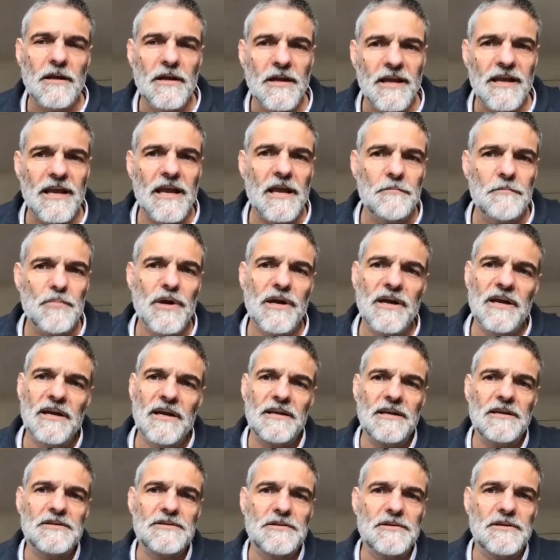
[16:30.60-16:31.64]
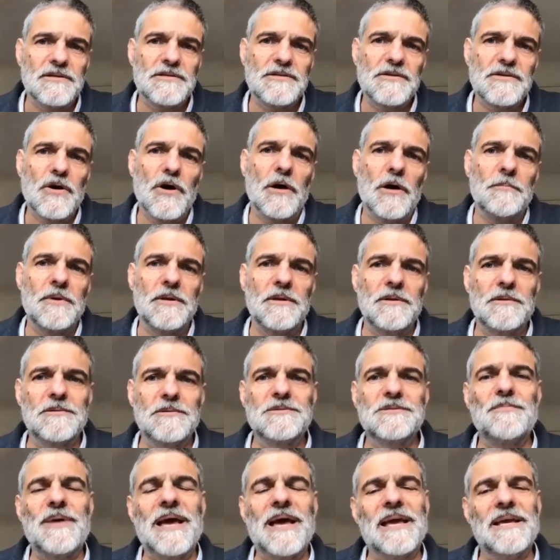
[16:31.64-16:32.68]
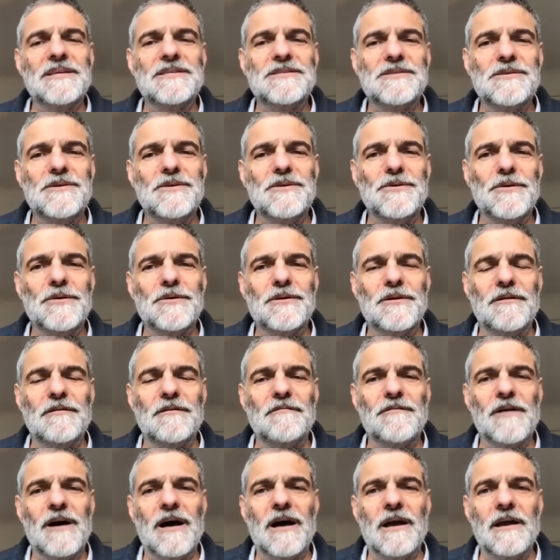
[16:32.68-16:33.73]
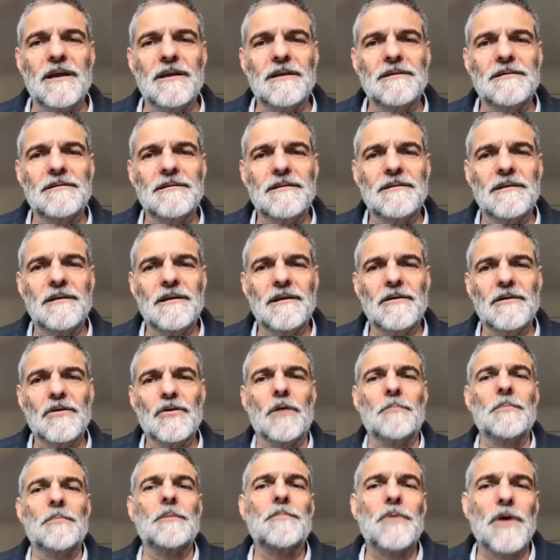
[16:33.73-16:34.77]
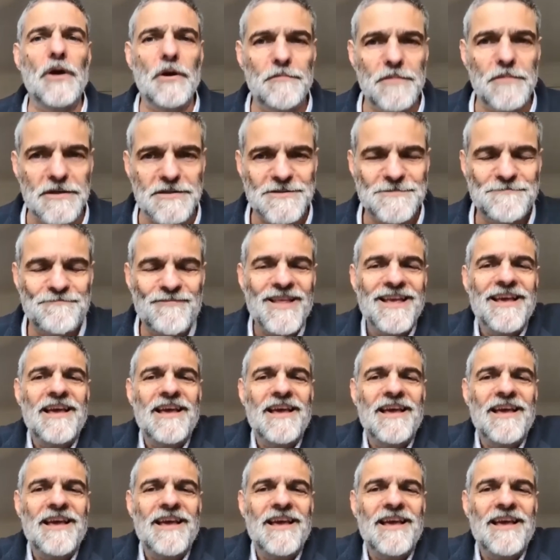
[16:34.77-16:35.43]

and bring it into this common space, you can find common purpose.